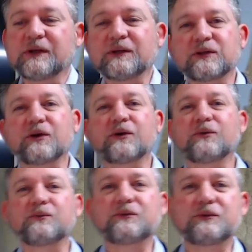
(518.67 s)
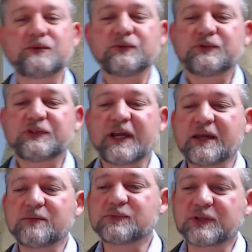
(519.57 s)
So
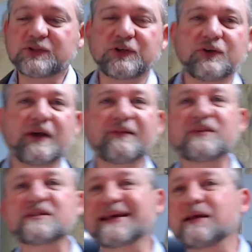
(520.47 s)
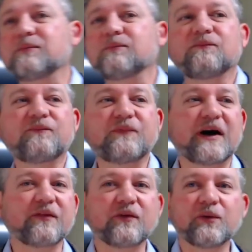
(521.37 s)
James and Jude have the same
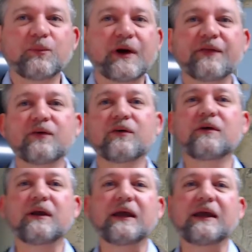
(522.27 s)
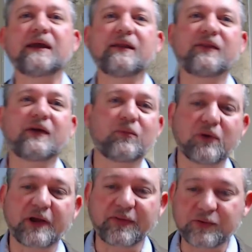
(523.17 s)
father and mother and their
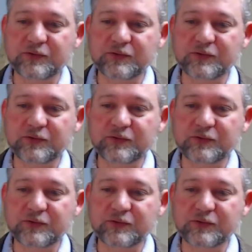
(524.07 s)
brothers.